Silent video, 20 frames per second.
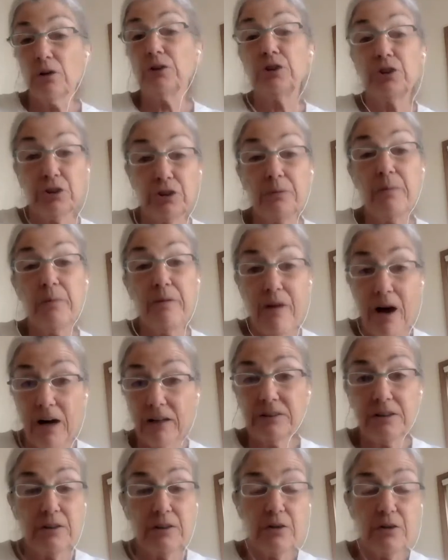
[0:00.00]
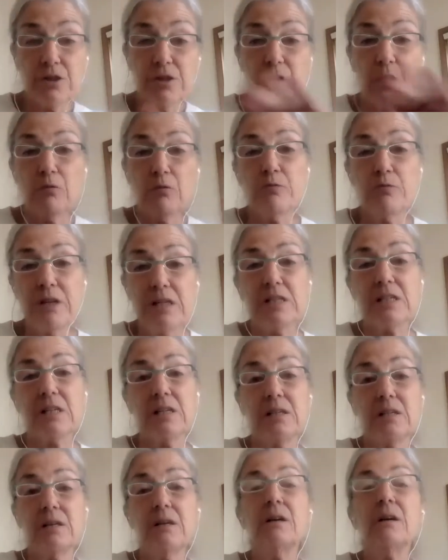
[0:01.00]
should be vaccinated. There's no
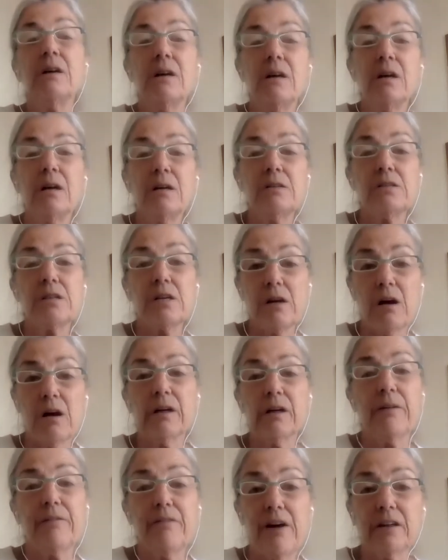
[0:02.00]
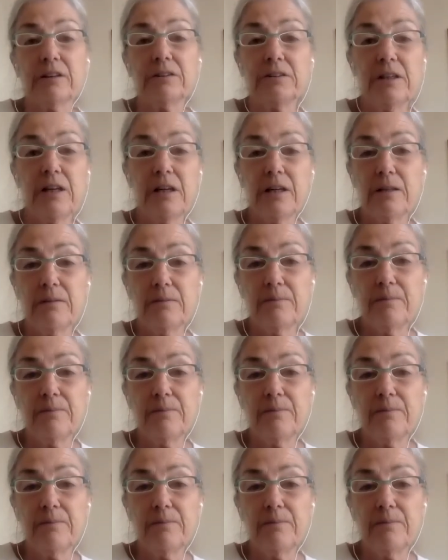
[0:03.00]
reason to not get vaccinated.